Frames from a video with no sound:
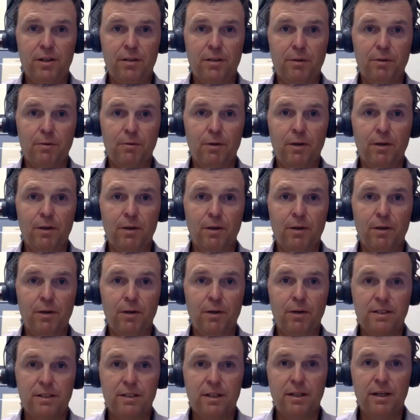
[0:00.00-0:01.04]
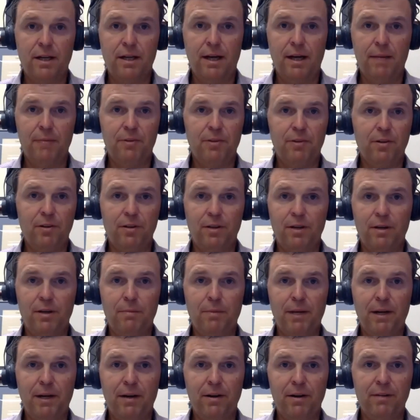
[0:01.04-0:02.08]
Number one, it's uh, absolutely
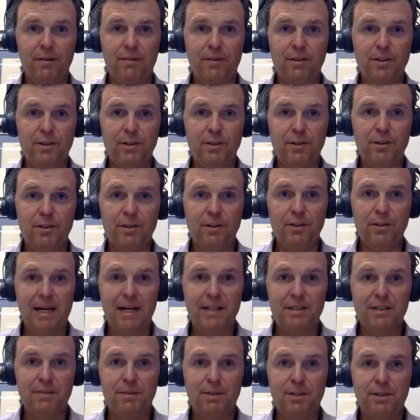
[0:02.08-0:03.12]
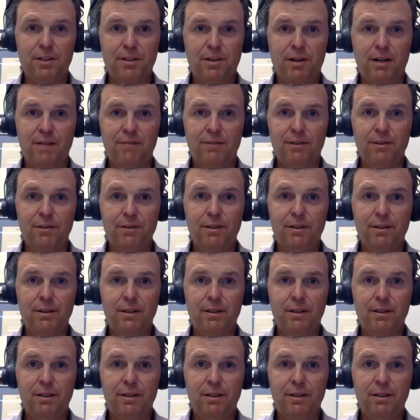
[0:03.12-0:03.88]
imperative that you wear a mask when you travel,